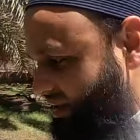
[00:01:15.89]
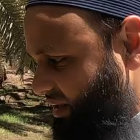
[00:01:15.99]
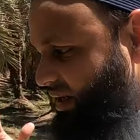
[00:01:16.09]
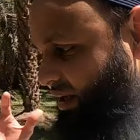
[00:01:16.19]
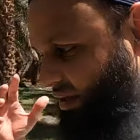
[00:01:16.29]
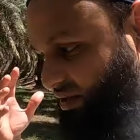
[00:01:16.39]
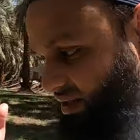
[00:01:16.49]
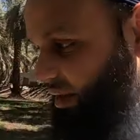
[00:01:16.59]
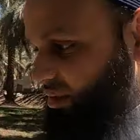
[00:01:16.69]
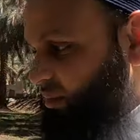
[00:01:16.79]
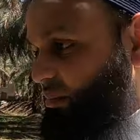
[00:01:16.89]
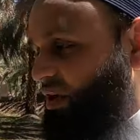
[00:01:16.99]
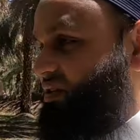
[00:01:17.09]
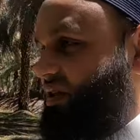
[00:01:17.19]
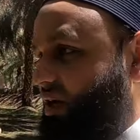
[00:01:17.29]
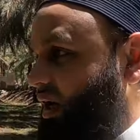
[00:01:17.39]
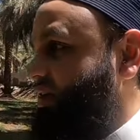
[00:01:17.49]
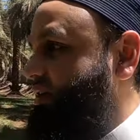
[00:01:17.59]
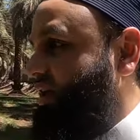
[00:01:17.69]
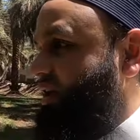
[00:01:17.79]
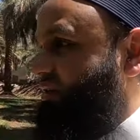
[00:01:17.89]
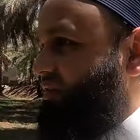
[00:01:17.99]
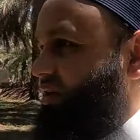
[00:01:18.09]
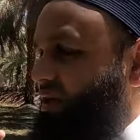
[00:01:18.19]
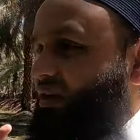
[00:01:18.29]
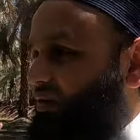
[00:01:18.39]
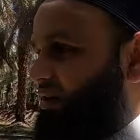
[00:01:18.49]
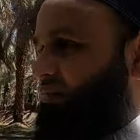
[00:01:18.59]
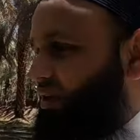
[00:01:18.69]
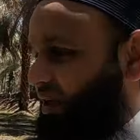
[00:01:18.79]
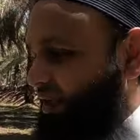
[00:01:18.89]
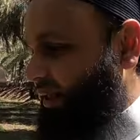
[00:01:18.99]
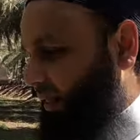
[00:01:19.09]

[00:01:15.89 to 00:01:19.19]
It's in, stay with me because the garden is incredible.